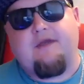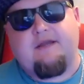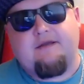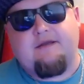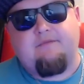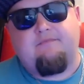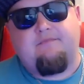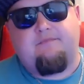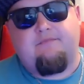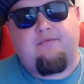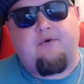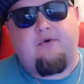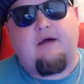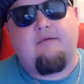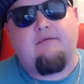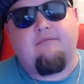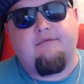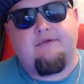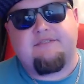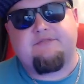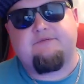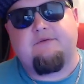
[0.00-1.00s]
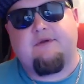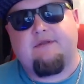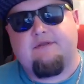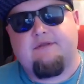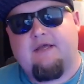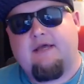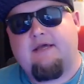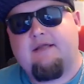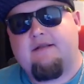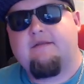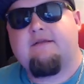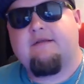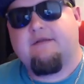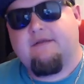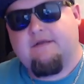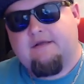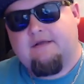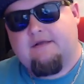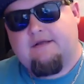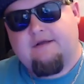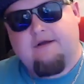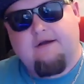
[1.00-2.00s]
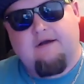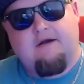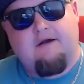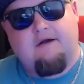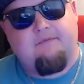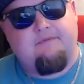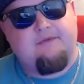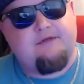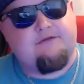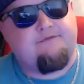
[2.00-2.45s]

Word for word: I could probably swing that um,